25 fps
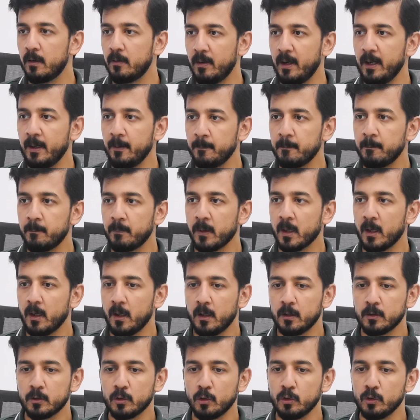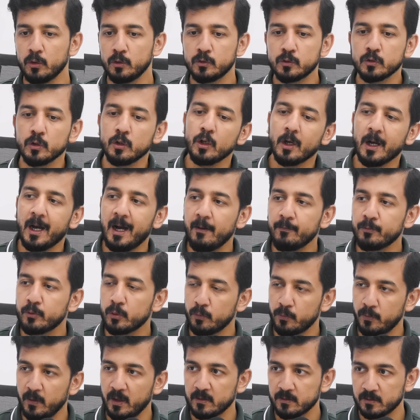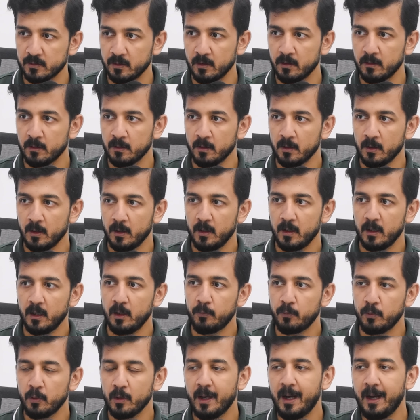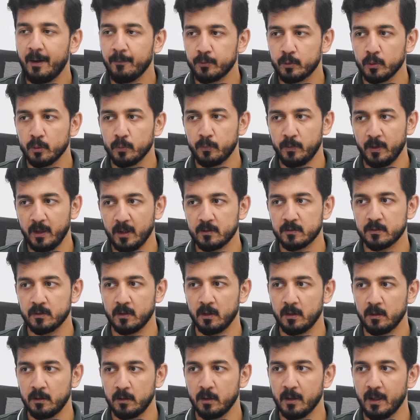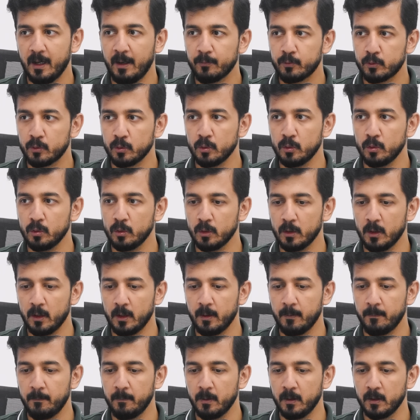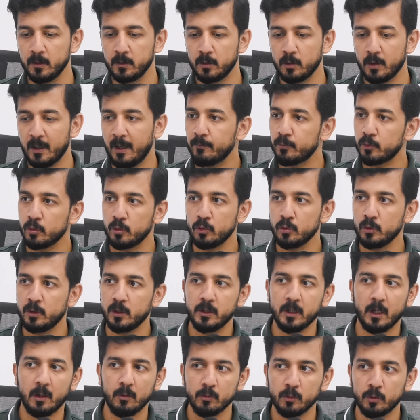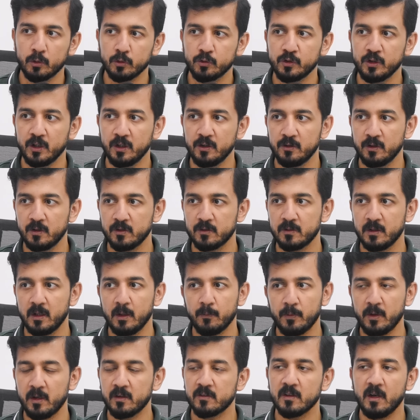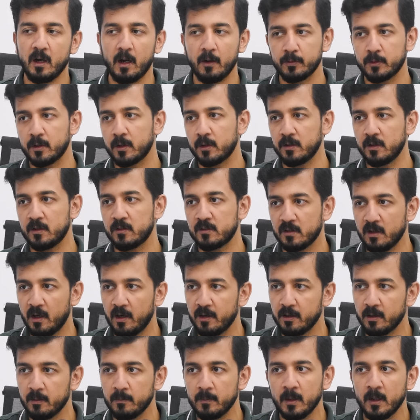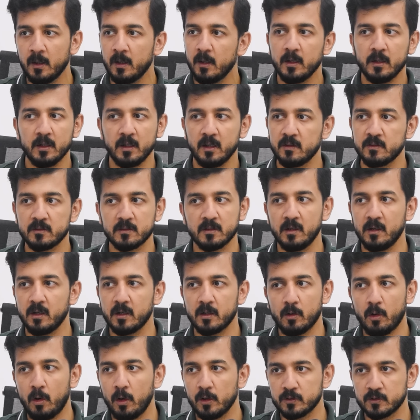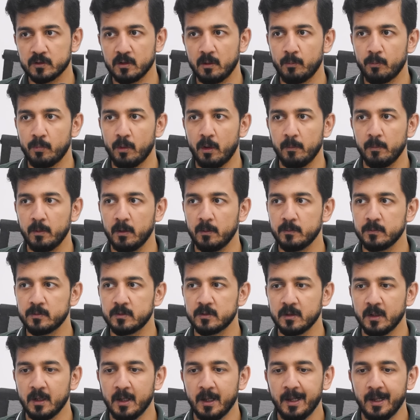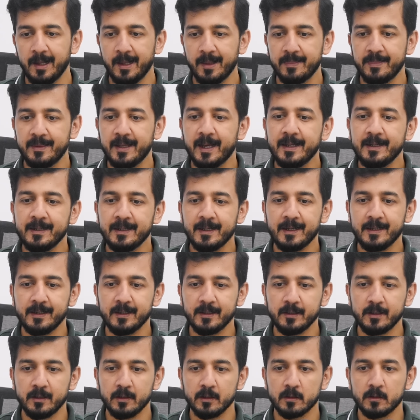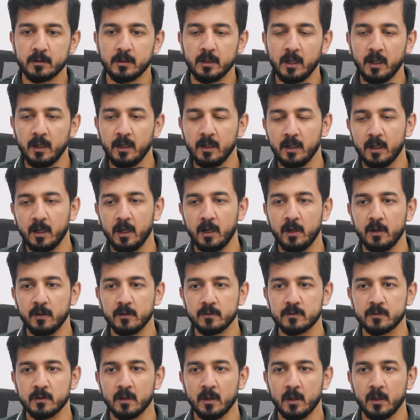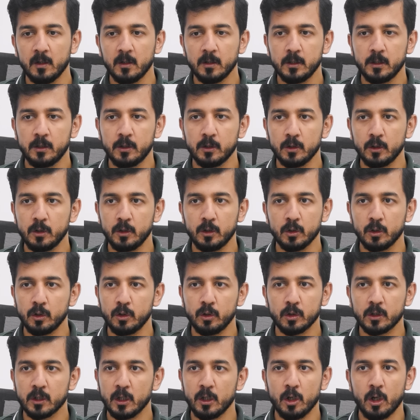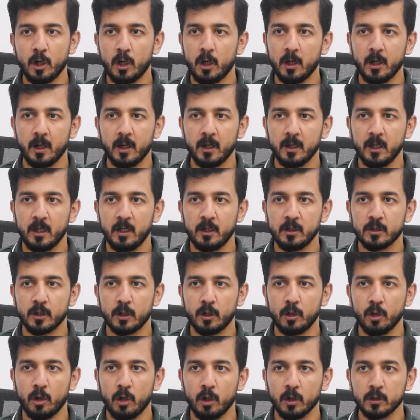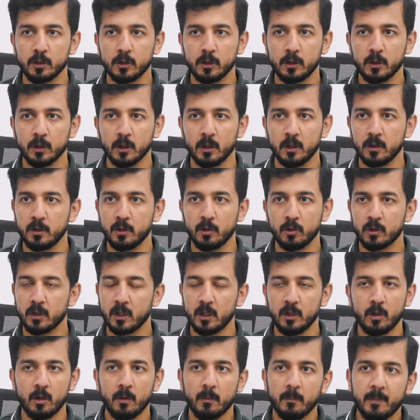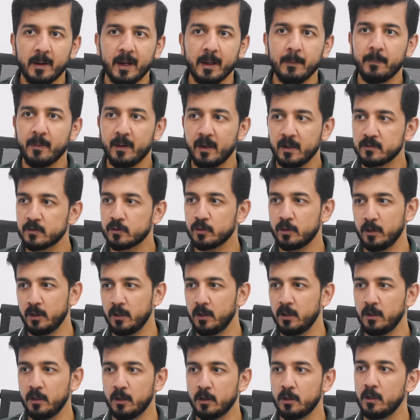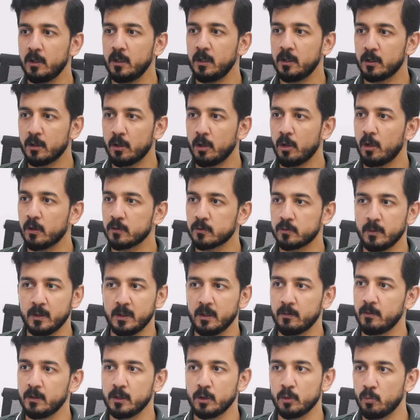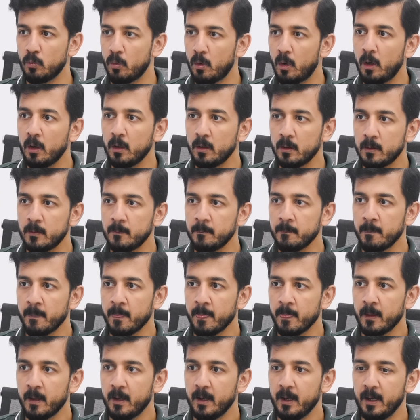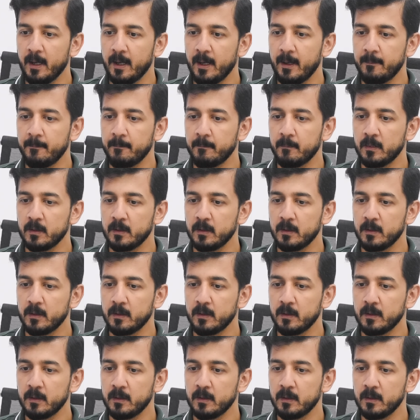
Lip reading: right? So you have to fix it. If you have to fix it, you have to do the download changes. If it's after the startup, it's gonna cause some problems. Then another thing is you cannot interlock, you cannot bypass your interlocks whenever you want, and